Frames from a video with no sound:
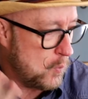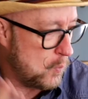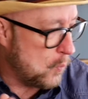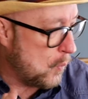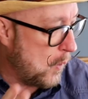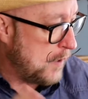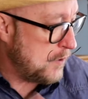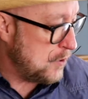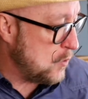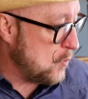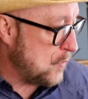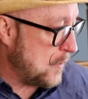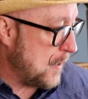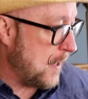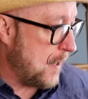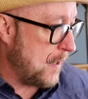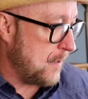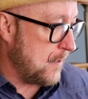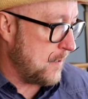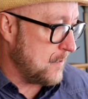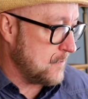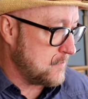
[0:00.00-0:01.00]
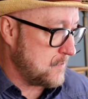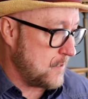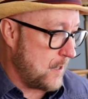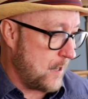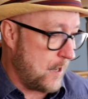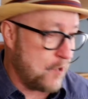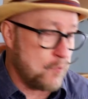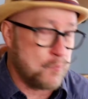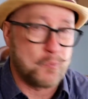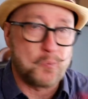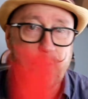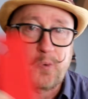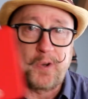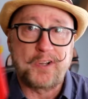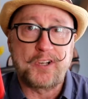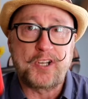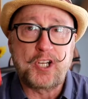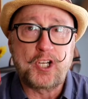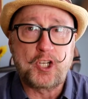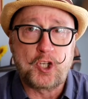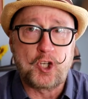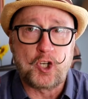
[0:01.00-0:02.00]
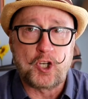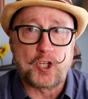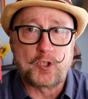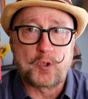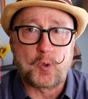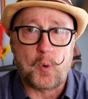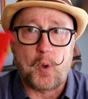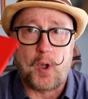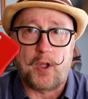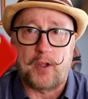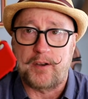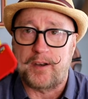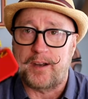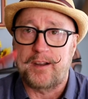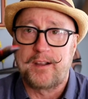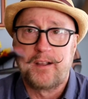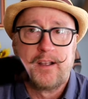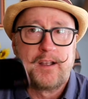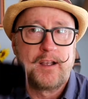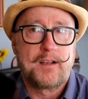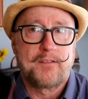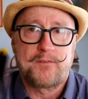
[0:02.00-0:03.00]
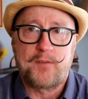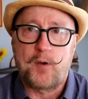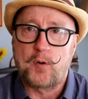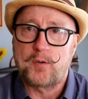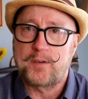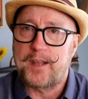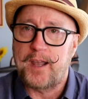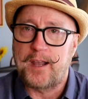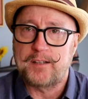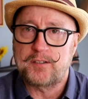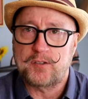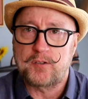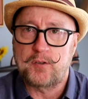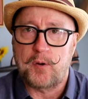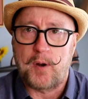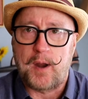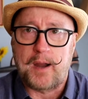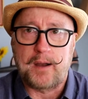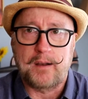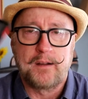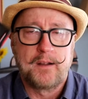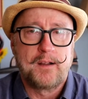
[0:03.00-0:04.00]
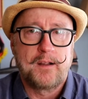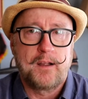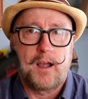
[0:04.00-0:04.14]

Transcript: what you get is a really good quality. Phone case, great.